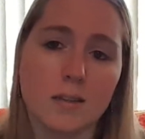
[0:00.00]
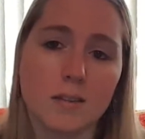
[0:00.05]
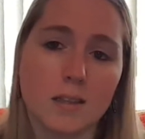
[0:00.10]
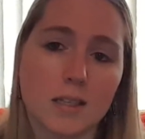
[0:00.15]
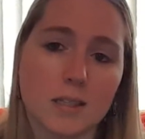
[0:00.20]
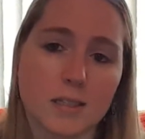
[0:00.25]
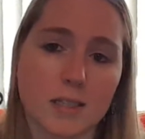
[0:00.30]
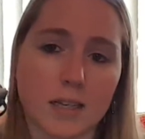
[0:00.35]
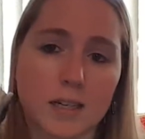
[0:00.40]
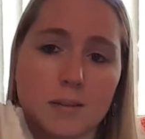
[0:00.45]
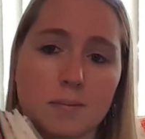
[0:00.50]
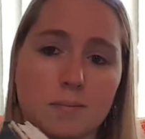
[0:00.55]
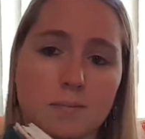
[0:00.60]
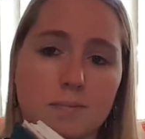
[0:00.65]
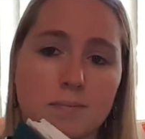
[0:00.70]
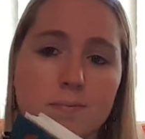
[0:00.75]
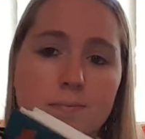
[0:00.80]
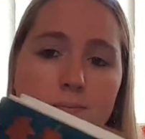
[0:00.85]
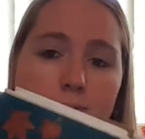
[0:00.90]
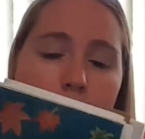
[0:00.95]
this thing.
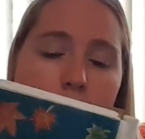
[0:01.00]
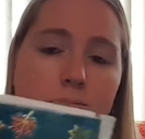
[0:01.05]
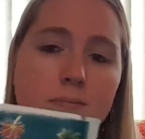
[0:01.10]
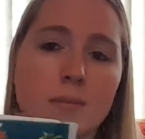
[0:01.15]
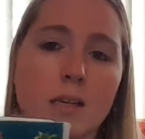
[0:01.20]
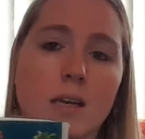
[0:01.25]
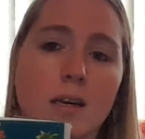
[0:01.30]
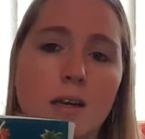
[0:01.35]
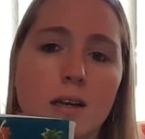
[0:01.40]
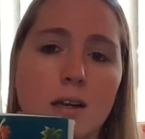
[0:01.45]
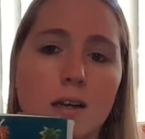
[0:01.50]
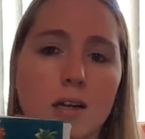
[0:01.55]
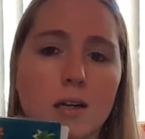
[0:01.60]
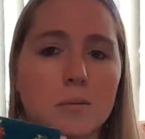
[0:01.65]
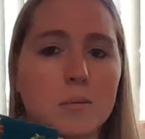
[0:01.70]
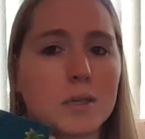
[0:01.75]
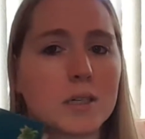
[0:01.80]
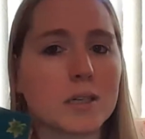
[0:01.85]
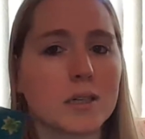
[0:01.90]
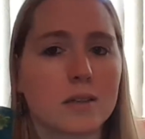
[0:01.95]

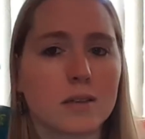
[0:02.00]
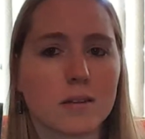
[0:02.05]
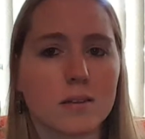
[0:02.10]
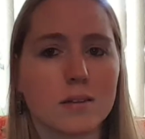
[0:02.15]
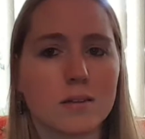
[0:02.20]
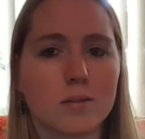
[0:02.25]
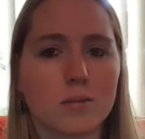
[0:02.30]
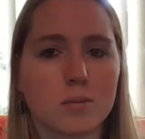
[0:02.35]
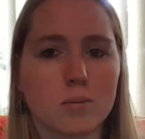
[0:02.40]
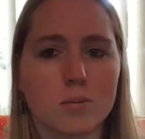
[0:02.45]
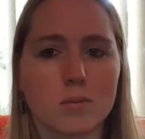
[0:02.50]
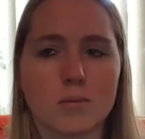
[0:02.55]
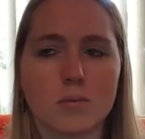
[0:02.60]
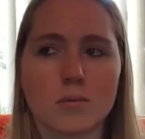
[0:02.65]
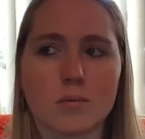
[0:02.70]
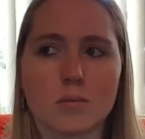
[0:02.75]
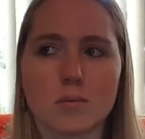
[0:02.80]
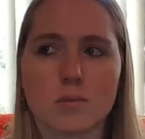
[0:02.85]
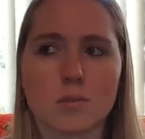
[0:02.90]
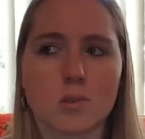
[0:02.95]
I'm like,
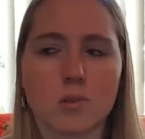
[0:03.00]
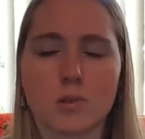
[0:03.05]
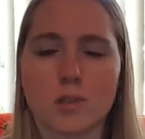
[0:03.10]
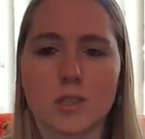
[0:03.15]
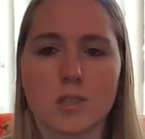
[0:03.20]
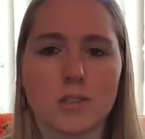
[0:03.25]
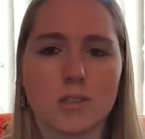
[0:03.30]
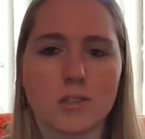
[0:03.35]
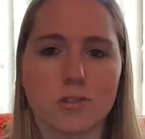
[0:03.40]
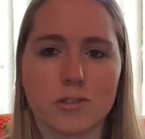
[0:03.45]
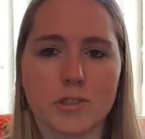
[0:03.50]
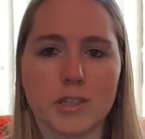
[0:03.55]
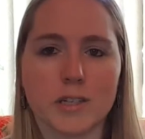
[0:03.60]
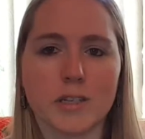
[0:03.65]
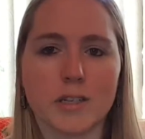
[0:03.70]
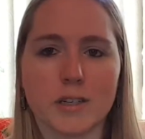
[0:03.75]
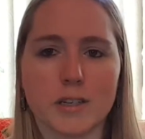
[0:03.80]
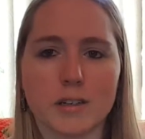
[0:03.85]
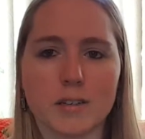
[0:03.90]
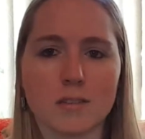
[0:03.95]
Corey, you're an
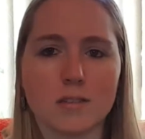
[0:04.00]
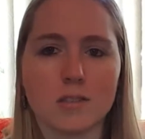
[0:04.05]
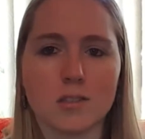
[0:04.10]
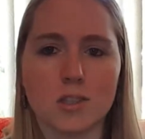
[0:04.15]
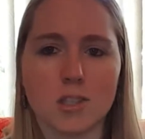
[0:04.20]
idiot.